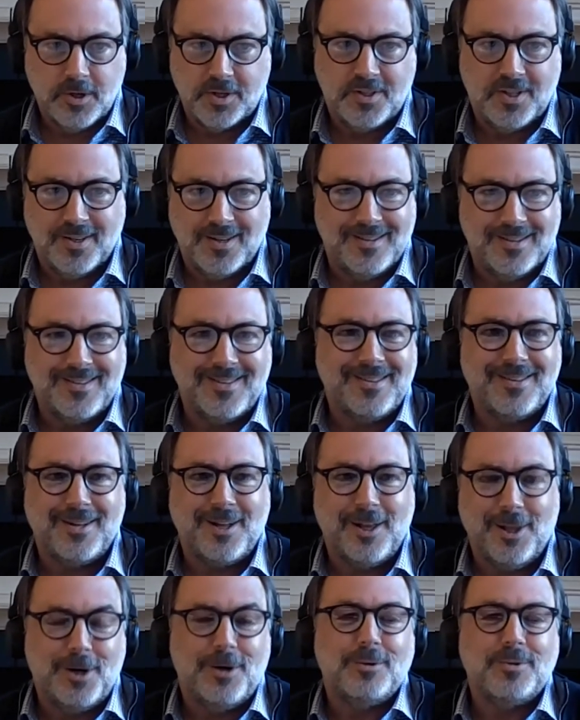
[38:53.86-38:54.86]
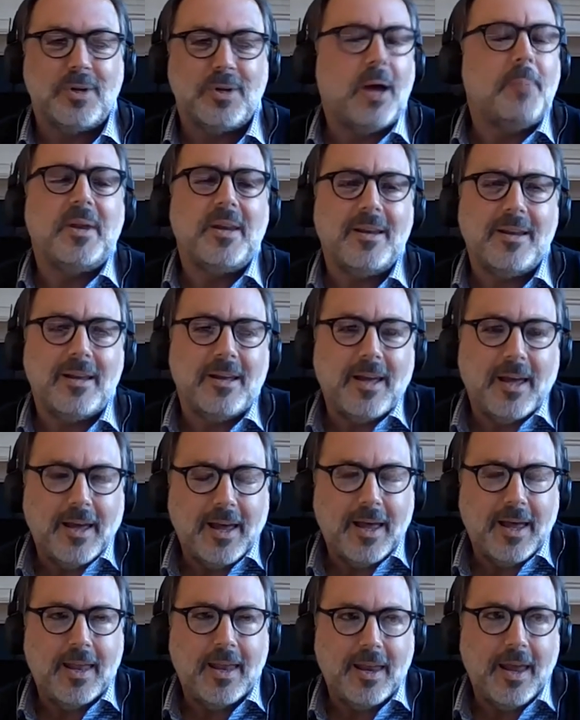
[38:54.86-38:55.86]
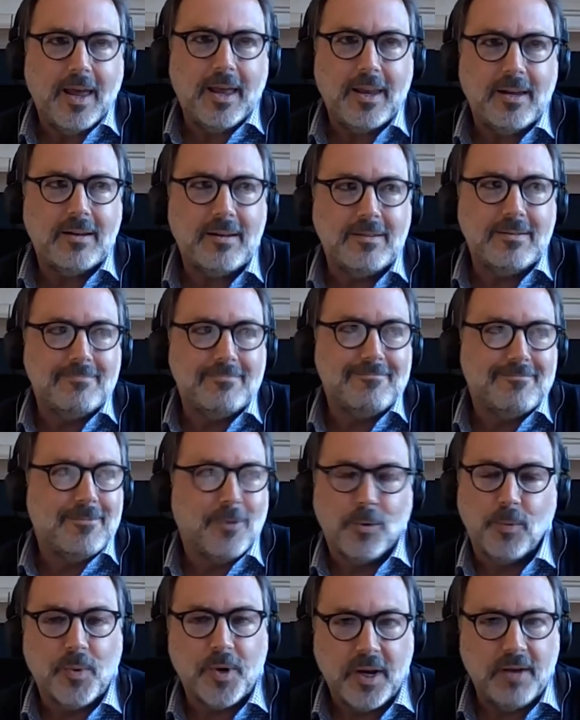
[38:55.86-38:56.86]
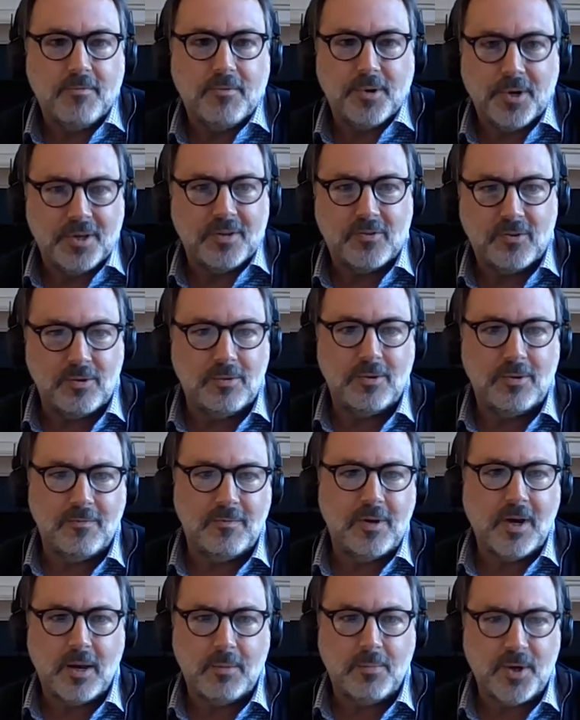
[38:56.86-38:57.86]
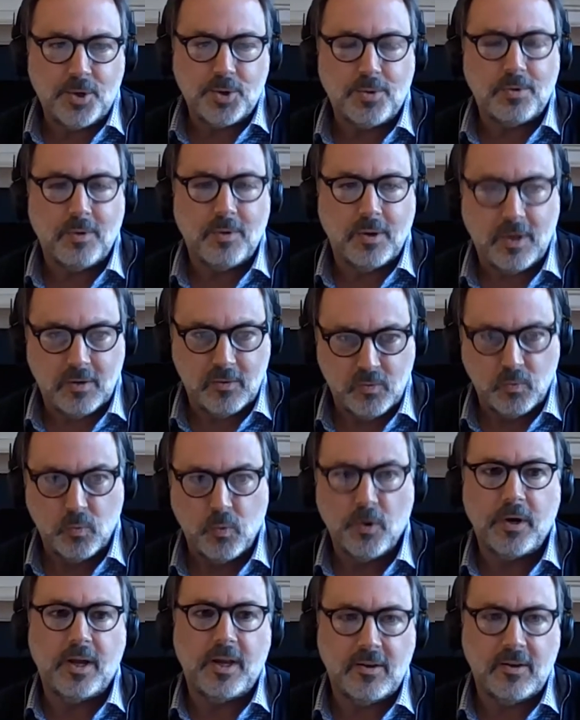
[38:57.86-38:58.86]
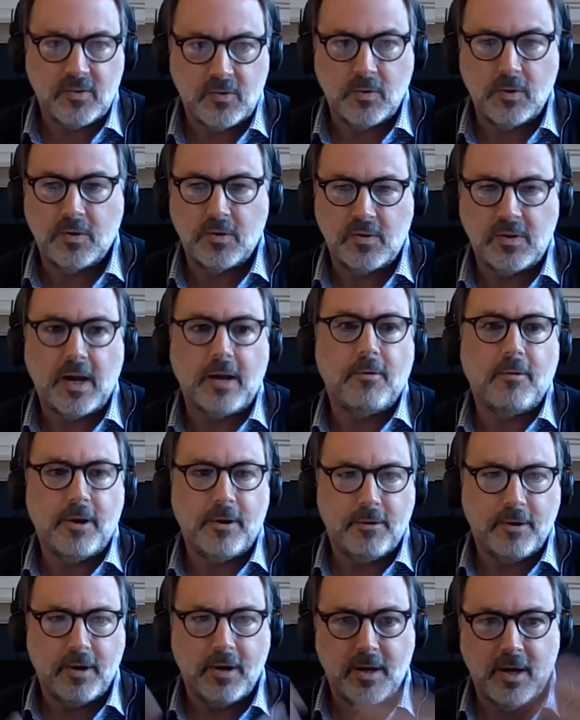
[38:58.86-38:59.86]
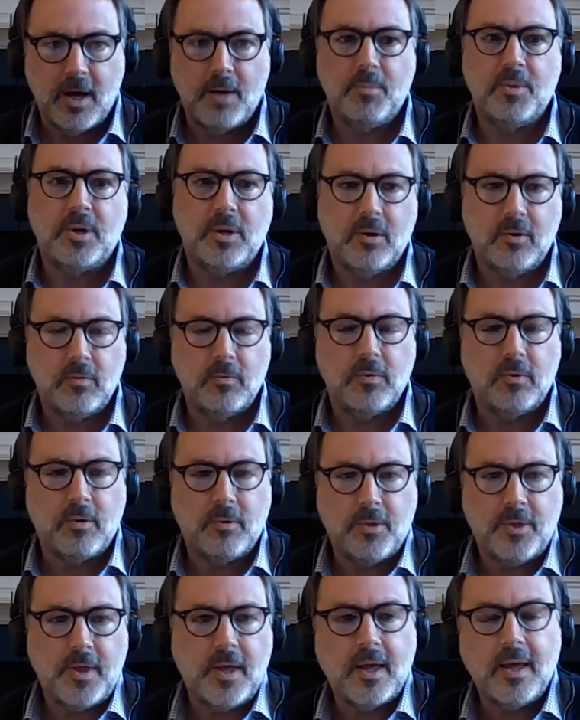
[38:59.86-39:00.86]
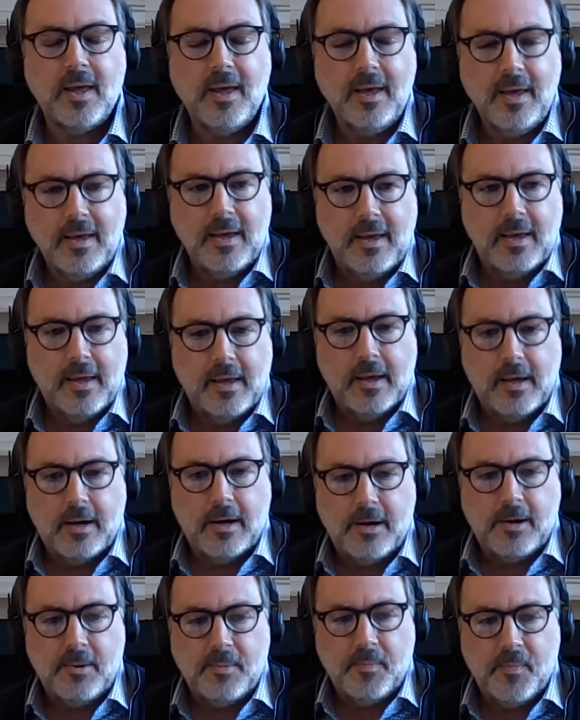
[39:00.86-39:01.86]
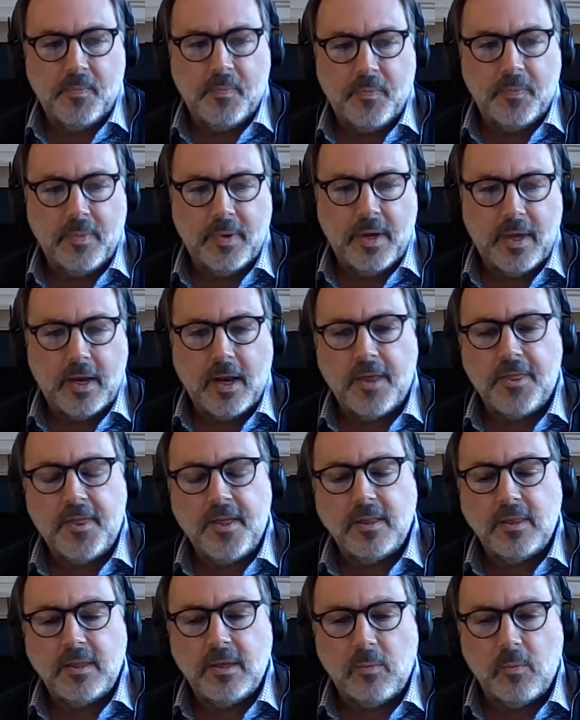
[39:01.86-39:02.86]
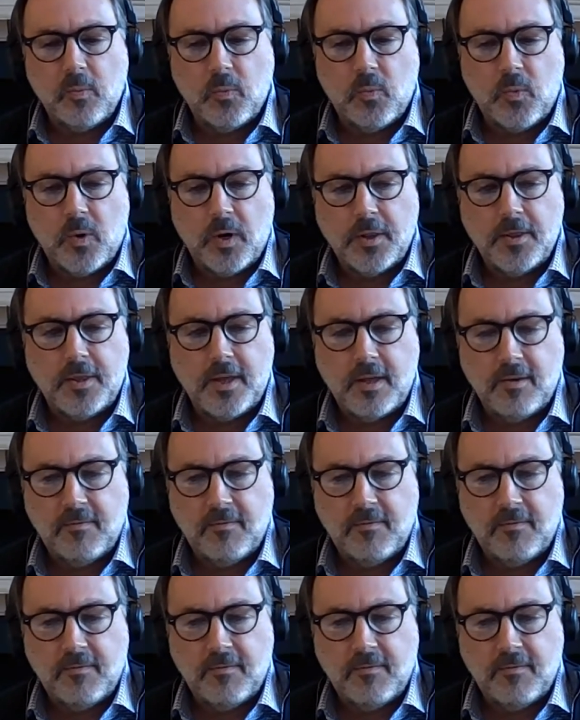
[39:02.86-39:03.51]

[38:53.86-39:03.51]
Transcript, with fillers: doesn't close, I mean, and and or whatever it is, you, you've got to make sure that it's working so the decorator can come in and do their thing. Um, and I think that one of the